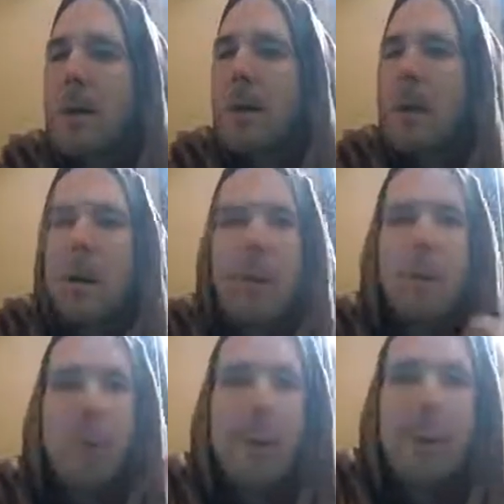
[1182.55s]
Whether
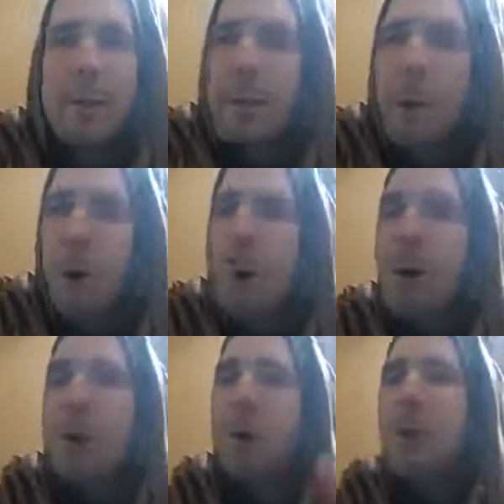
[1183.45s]
you win or
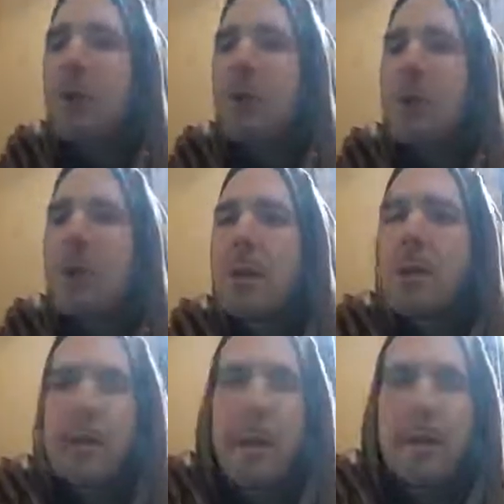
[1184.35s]
whether you lose,
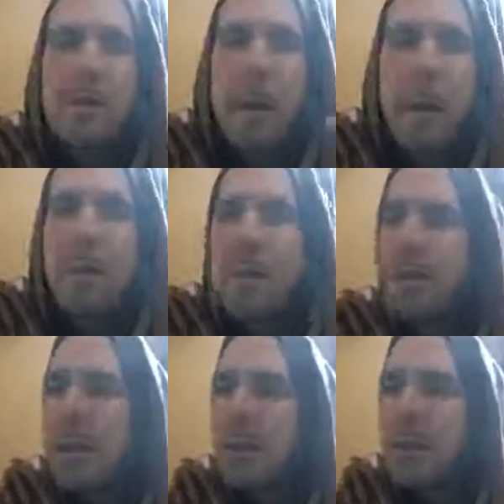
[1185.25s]
that is my
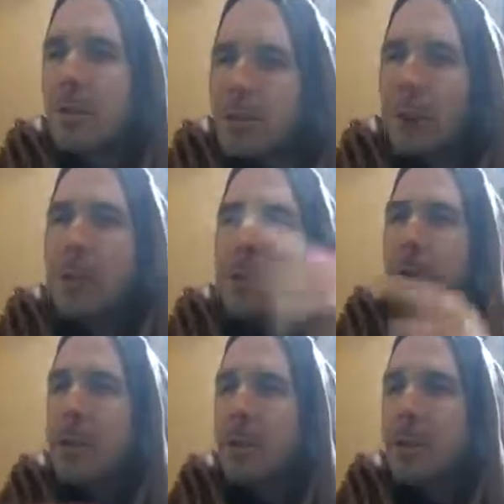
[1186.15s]
business, not
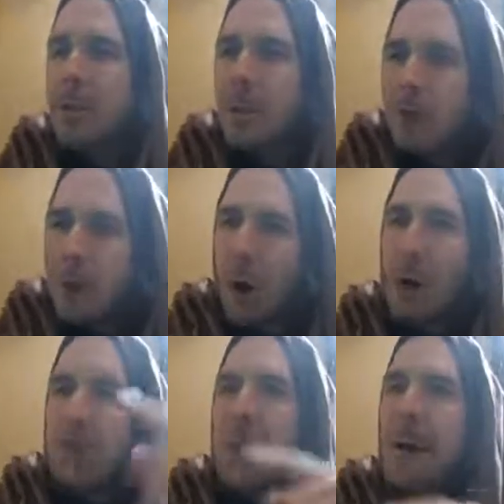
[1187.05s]
yours. Go
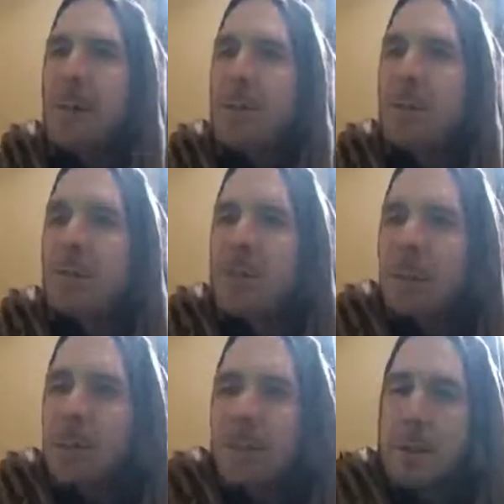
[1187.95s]
and fight
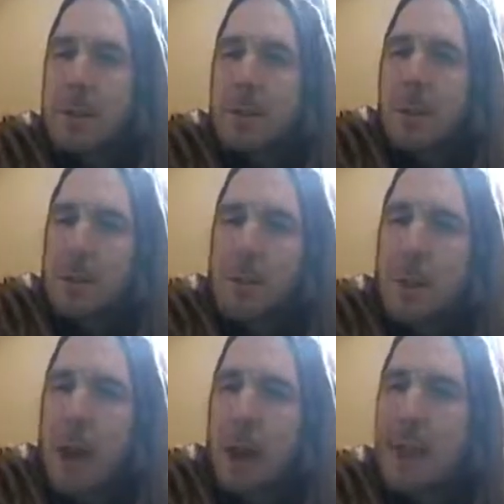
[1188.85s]

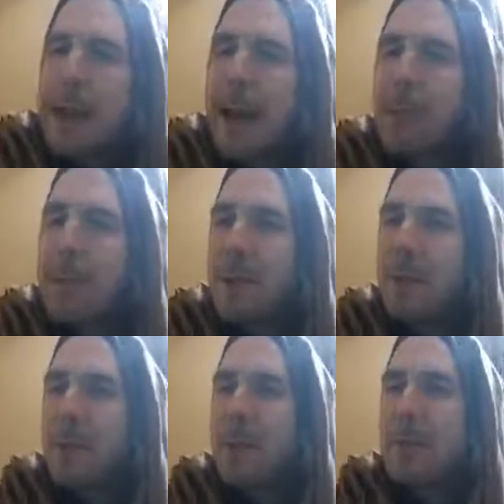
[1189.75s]
without attachment to
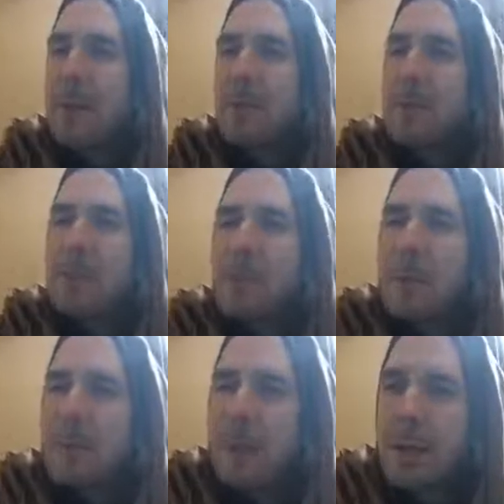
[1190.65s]
the result.
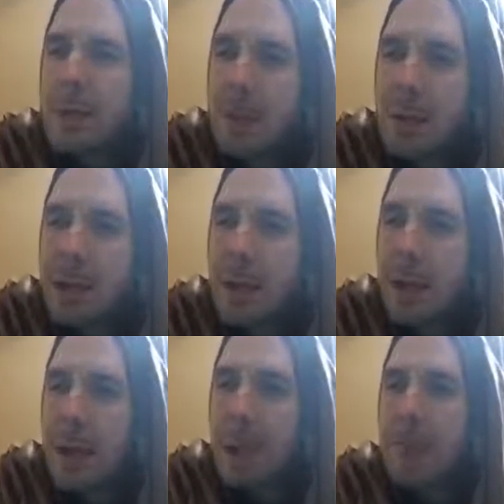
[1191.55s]
Krishna is
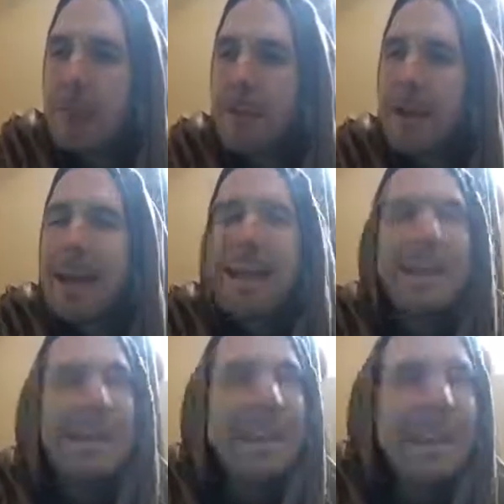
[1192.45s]
chastising him
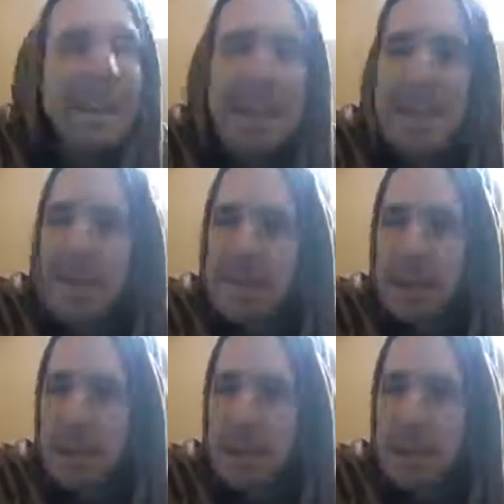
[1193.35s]
like anything.